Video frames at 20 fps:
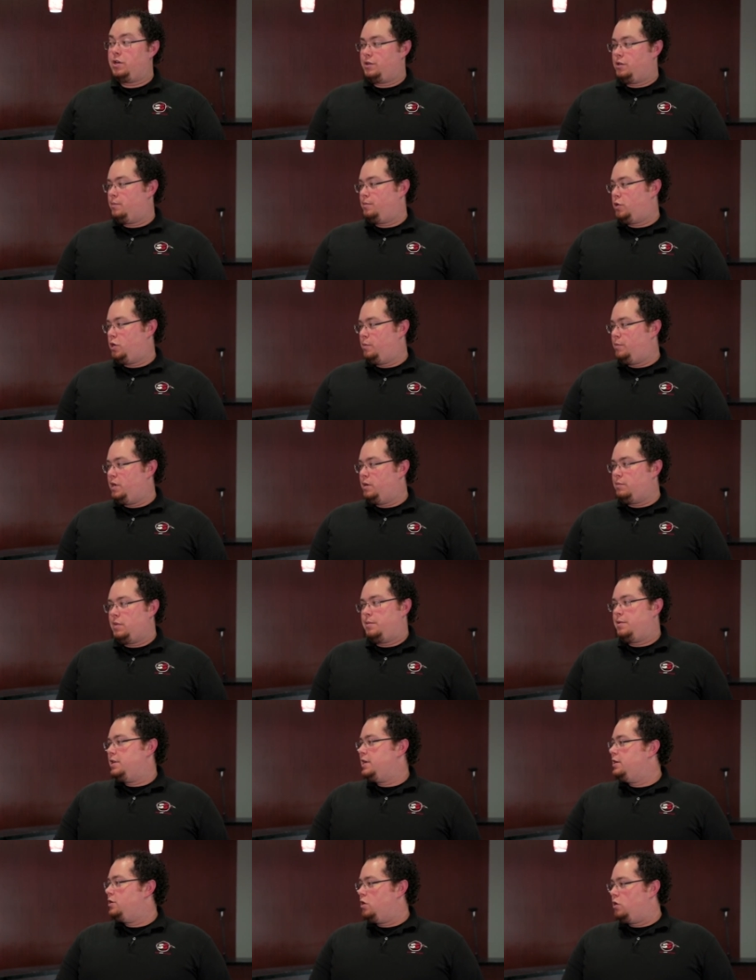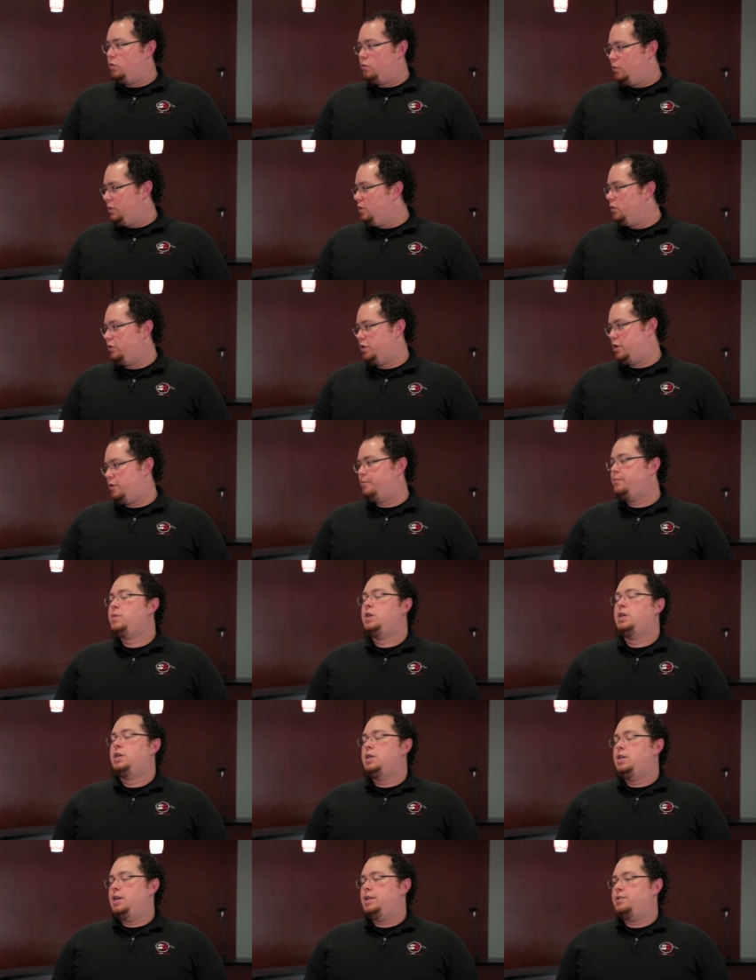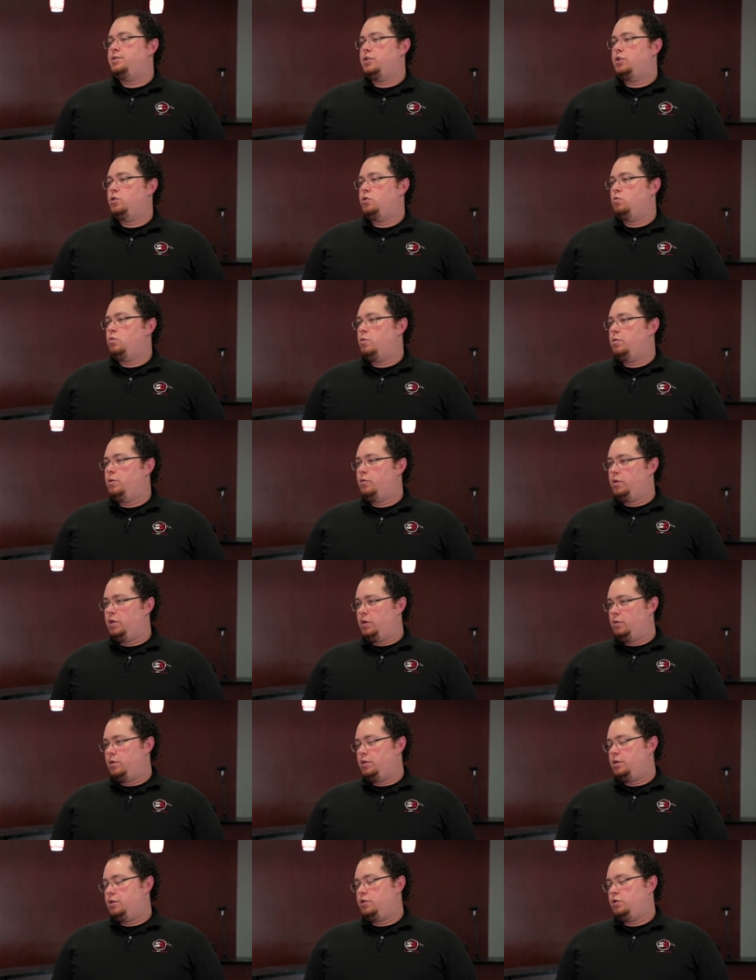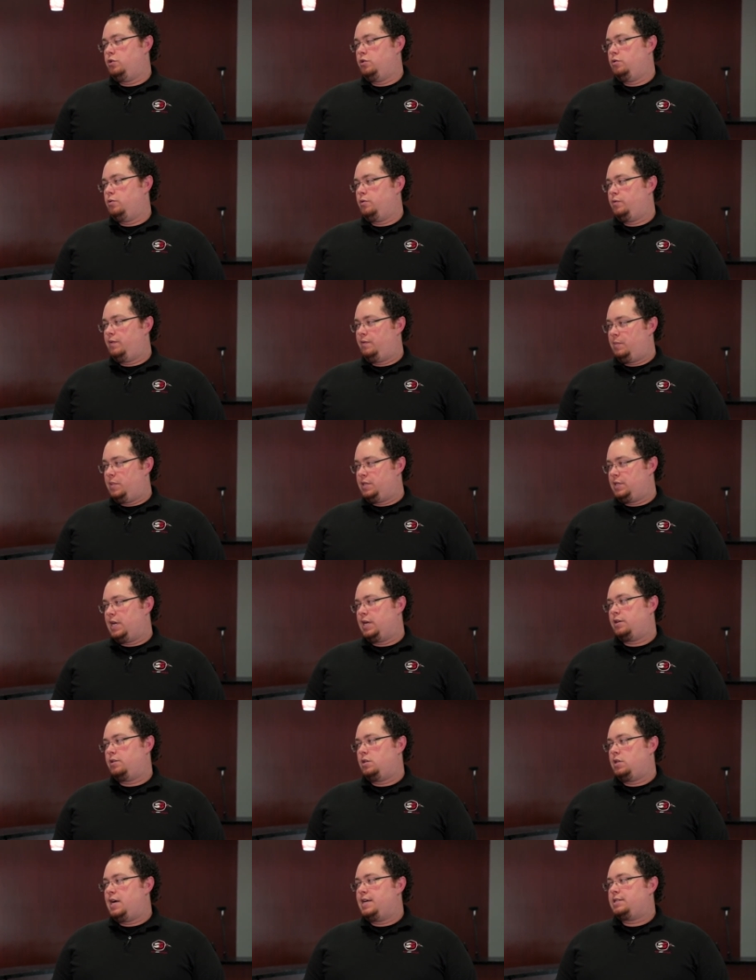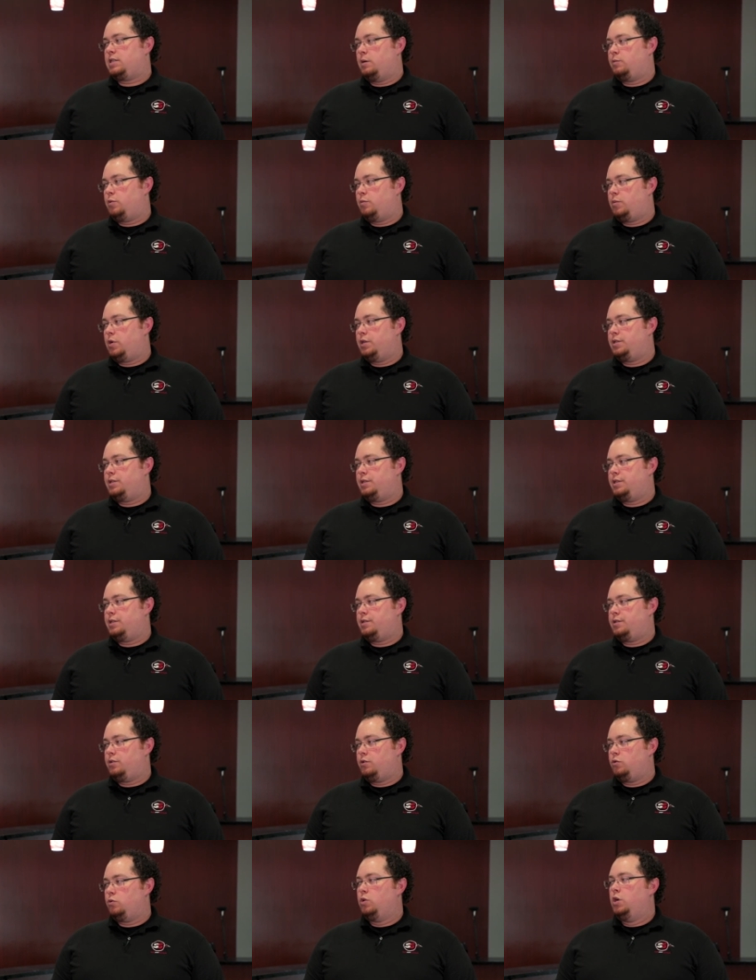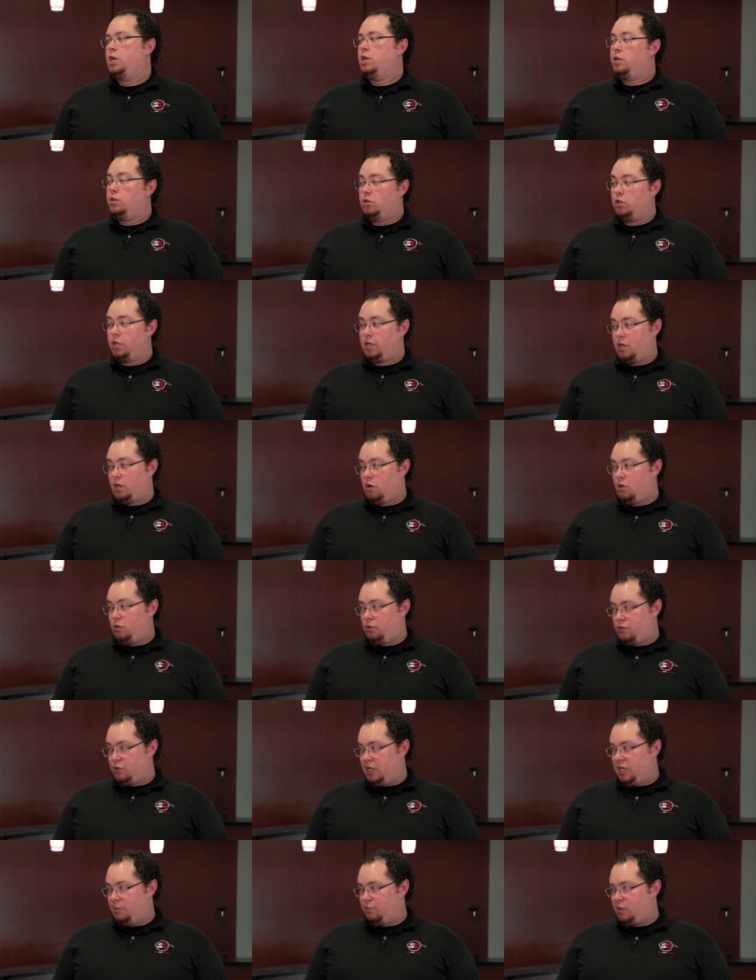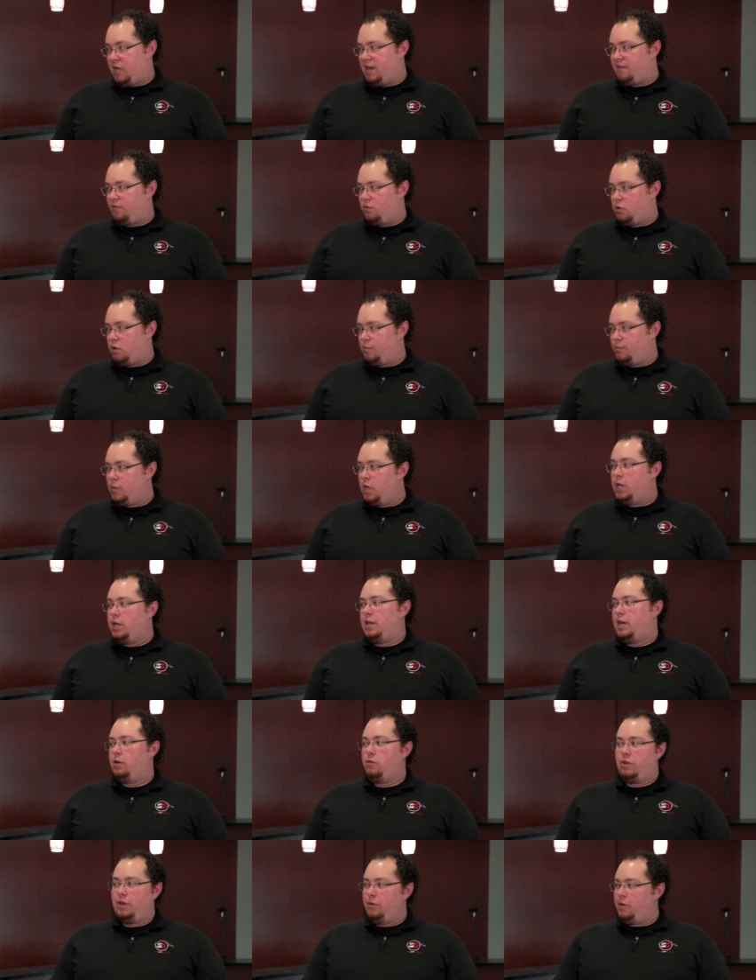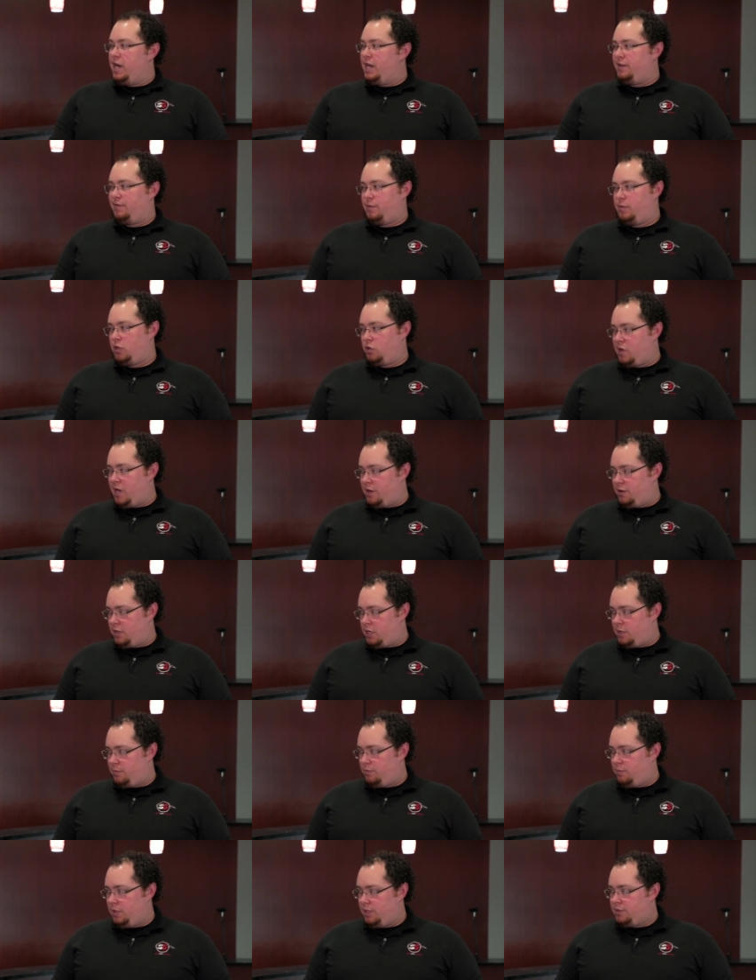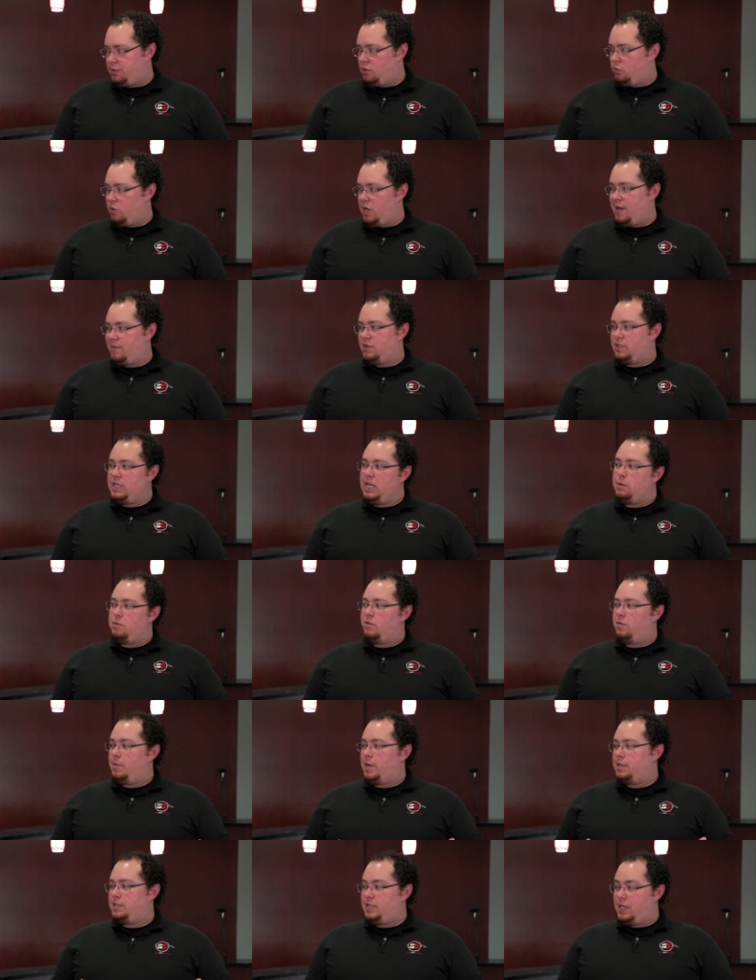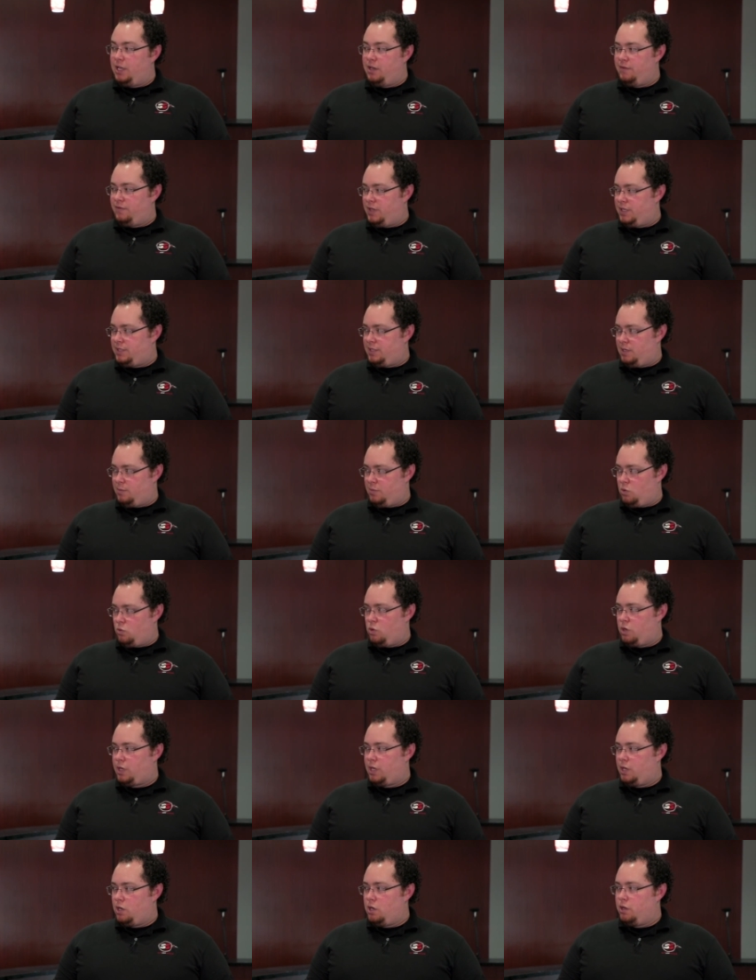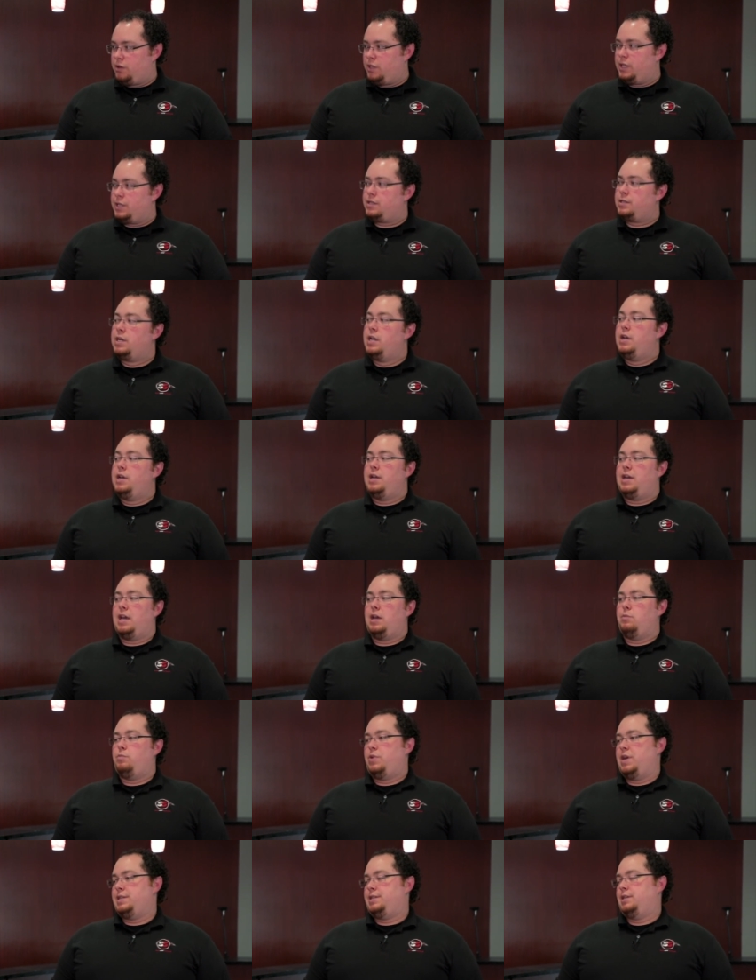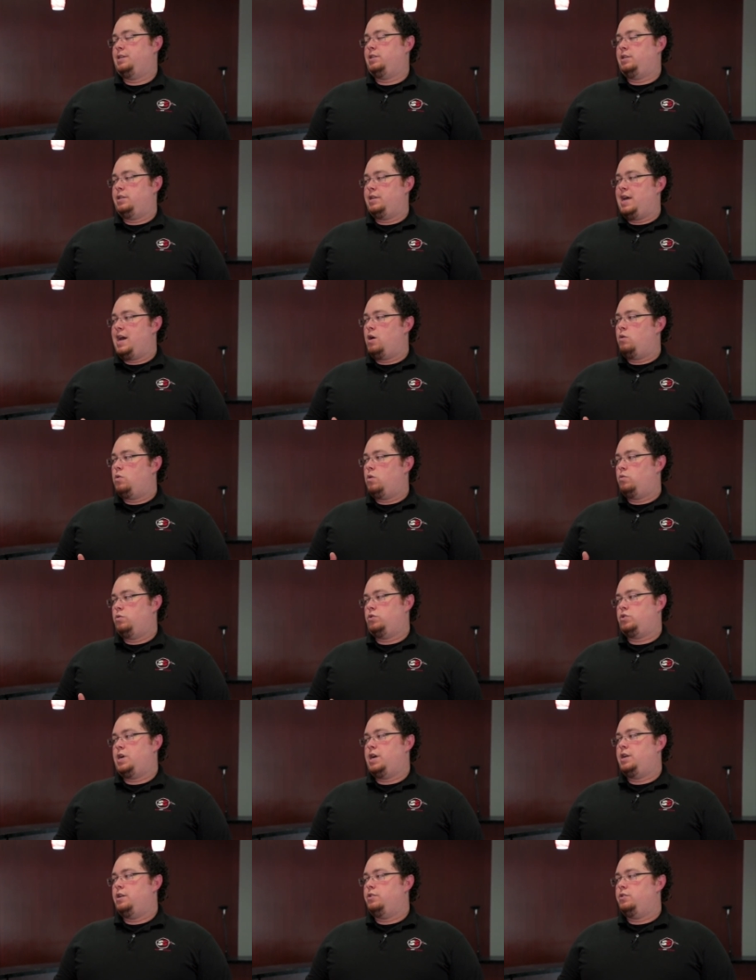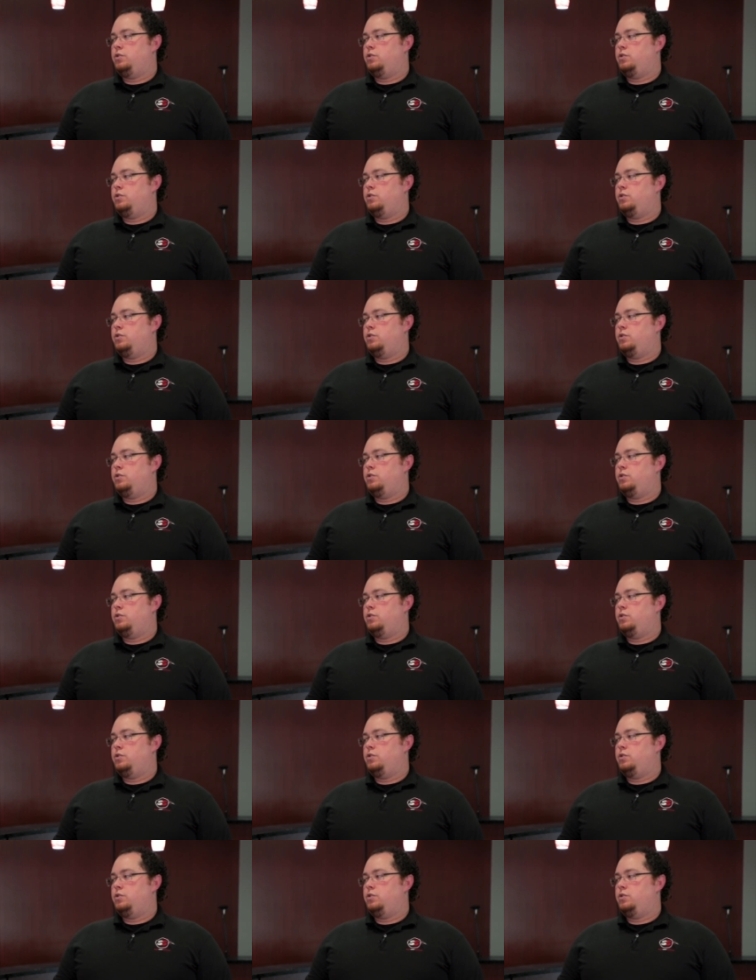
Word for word: their permit, maybe they don't, we don't know. And so what we really wanted to do, and we've been taking the last couple months, is to look at our whole training platform and rewrite it from the ground up. And so we have a team of about 10 of us that have been working on this. And basically now what we're trying to